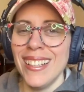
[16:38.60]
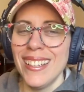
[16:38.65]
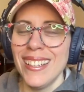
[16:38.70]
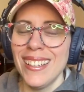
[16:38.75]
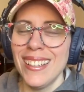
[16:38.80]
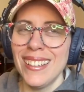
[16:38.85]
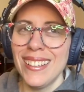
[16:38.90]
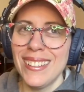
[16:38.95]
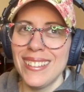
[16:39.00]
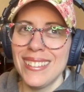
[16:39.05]

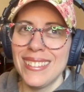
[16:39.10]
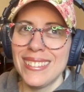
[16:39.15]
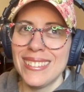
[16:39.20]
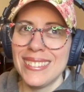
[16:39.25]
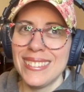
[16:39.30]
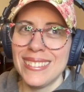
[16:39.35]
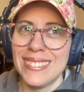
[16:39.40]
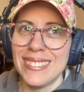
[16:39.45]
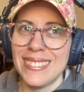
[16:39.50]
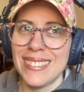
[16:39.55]

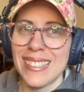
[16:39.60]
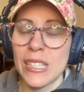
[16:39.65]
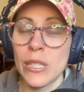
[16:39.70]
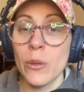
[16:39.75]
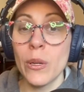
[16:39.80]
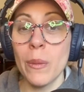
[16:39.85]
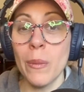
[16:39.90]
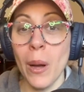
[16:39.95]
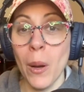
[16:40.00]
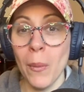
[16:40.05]
So
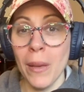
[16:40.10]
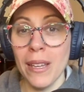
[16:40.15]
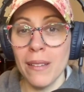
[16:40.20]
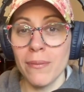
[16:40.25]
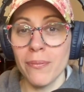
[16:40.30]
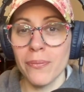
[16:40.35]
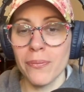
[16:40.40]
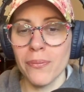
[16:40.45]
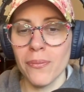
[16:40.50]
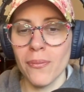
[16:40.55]
in a
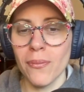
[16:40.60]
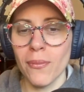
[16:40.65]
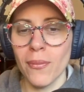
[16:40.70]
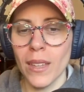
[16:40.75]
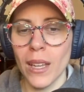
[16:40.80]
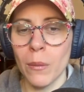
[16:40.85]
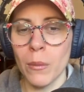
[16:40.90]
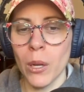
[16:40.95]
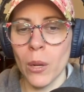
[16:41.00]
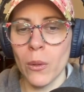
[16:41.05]
moment,
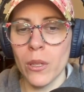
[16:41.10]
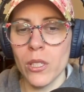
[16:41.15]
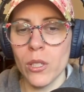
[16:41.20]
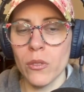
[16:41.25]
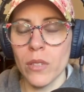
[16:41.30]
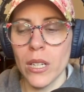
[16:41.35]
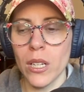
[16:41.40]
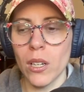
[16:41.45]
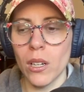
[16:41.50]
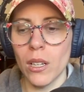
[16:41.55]
I'm going to
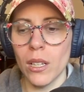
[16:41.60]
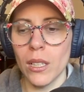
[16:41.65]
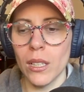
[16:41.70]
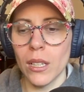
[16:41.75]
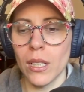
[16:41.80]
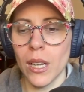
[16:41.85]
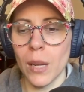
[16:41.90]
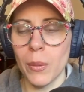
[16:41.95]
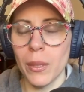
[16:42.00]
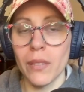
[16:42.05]
recall
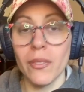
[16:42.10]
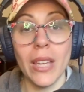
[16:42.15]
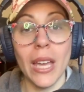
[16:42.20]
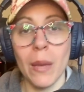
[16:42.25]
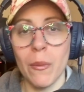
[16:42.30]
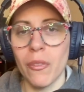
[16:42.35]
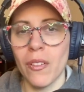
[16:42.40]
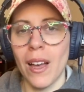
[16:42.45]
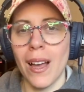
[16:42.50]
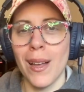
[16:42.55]
a couple of
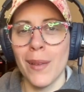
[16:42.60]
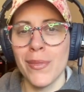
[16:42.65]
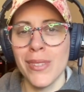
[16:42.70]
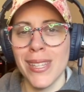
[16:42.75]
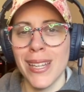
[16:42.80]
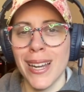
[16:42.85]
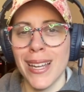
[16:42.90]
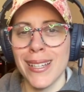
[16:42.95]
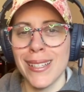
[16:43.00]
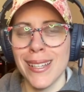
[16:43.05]
Game 5s
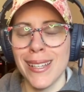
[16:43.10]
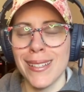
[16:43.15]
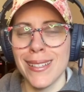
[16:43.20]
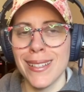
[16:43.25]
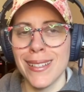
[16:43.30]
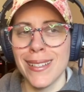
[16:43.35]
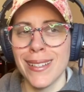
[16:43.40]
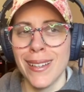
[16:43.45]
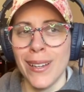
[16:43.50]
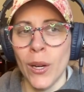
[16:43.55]
that I
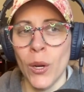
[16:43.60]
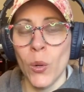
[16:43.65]
attended.